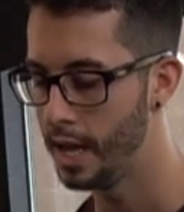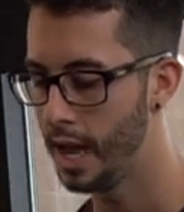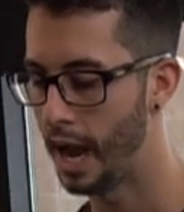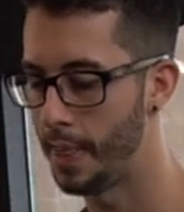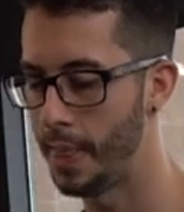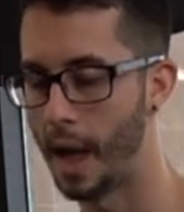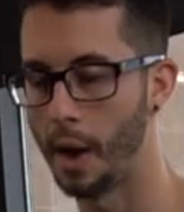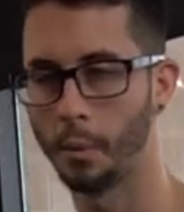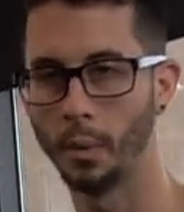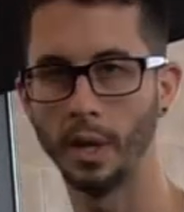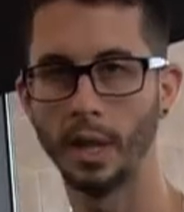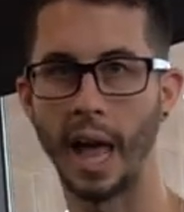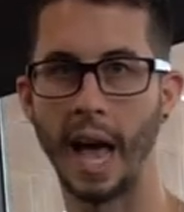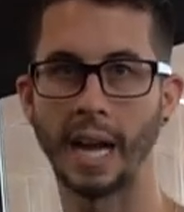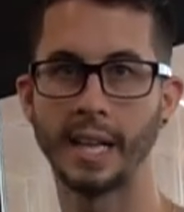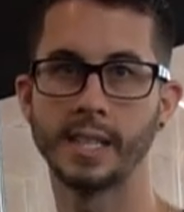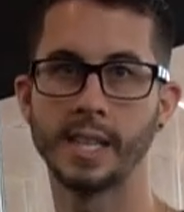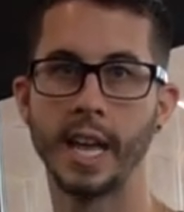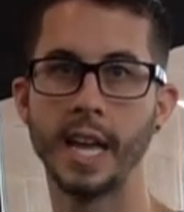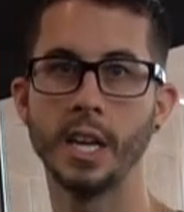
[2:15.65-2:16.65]
and that
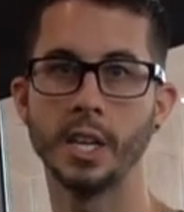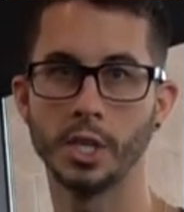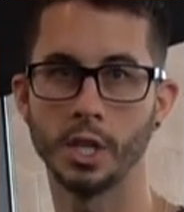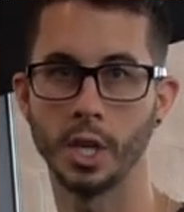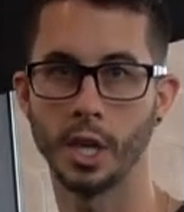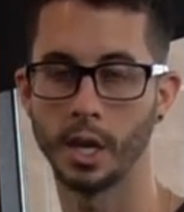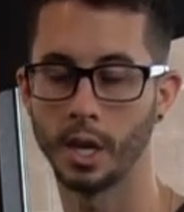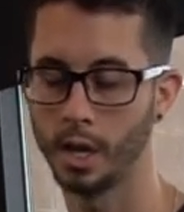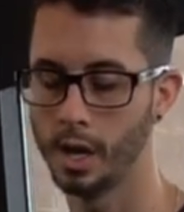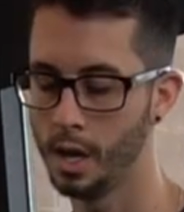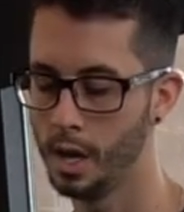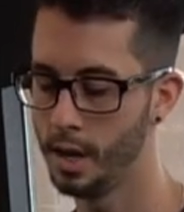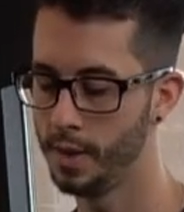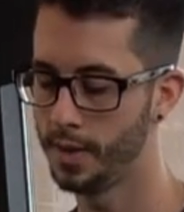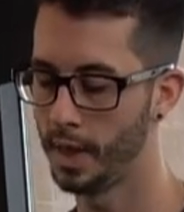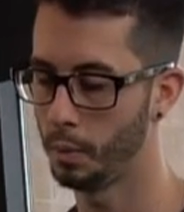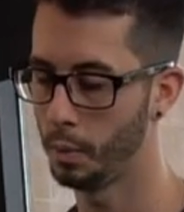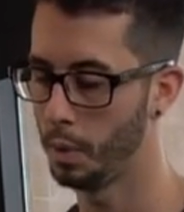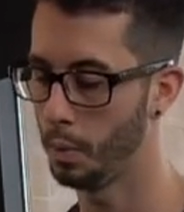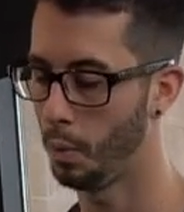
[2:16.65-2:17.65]
relaxation
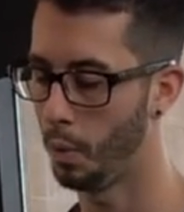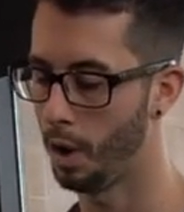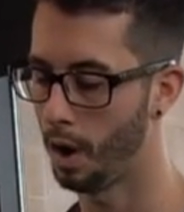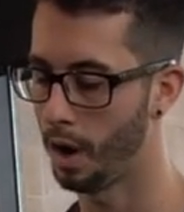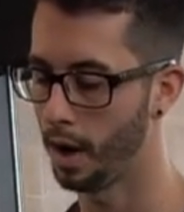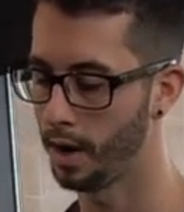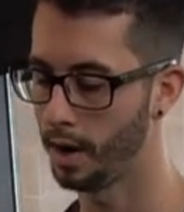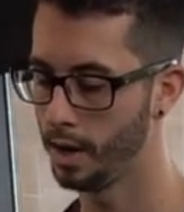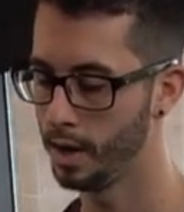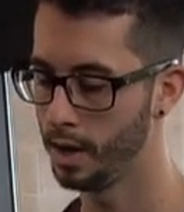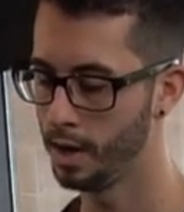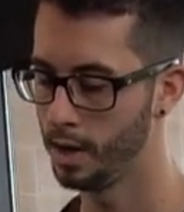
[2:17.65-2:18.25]
that we want.